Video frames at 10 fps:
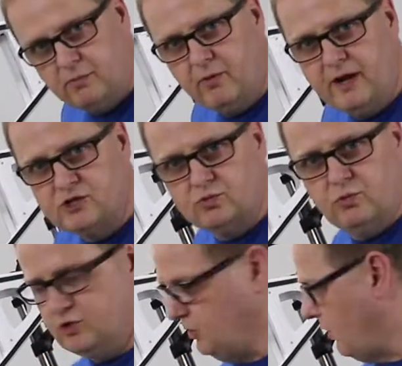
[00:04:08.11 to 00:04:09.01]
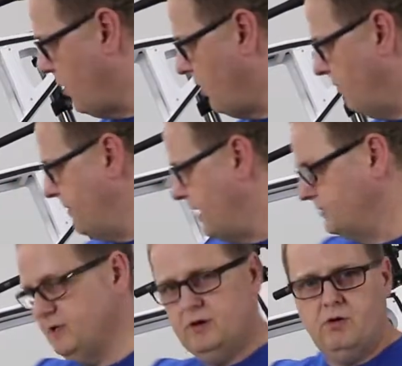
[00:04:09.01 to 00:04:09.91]
the brakes, which are all
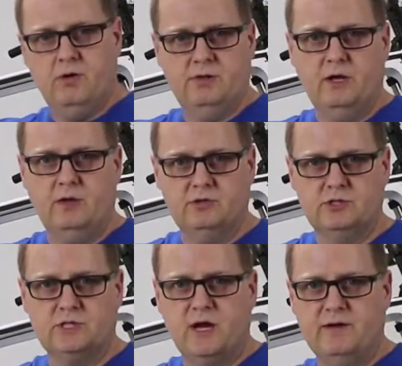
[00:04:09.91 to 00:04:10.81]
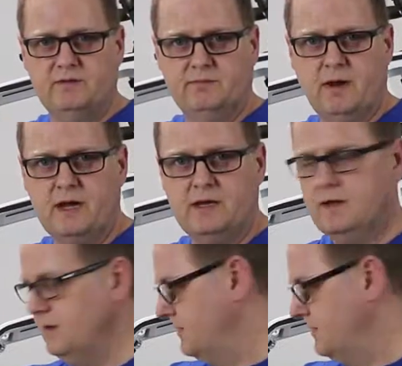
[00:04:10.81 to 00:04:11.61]
mounted on the other side of the bike.